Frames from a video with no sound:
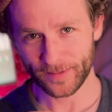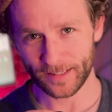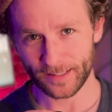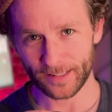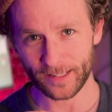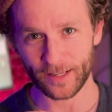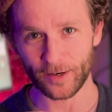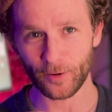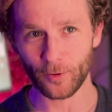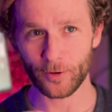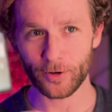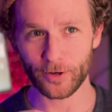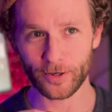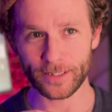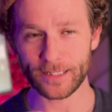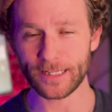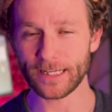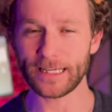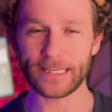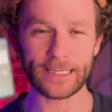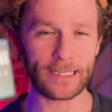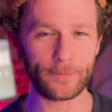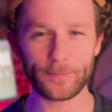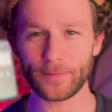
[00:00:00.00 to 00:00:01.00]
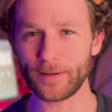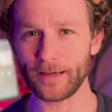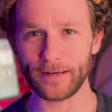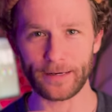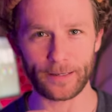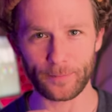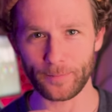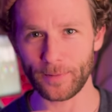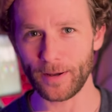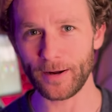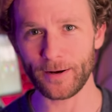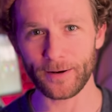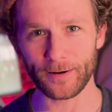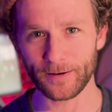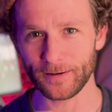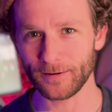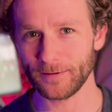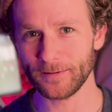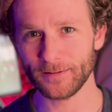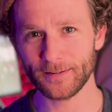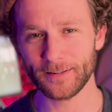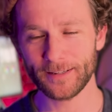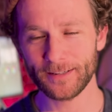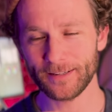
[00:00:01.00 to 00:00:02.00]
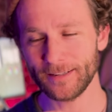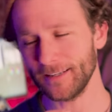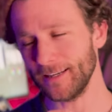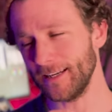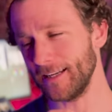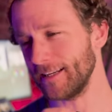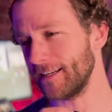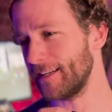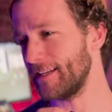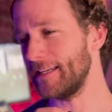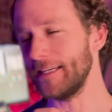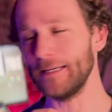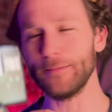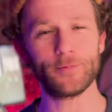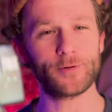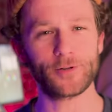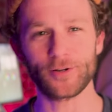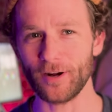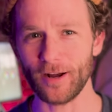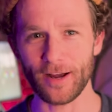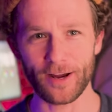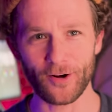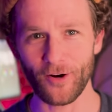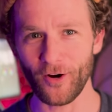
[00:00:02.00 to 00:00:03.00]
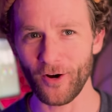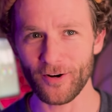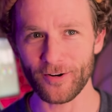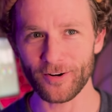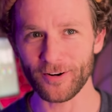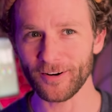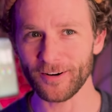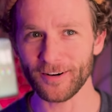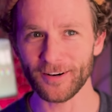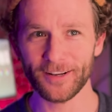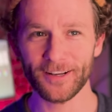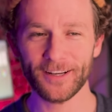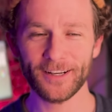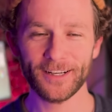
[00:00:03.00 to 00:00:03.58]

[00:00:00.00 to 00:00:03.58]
in order to keep getting better and keep trying harder.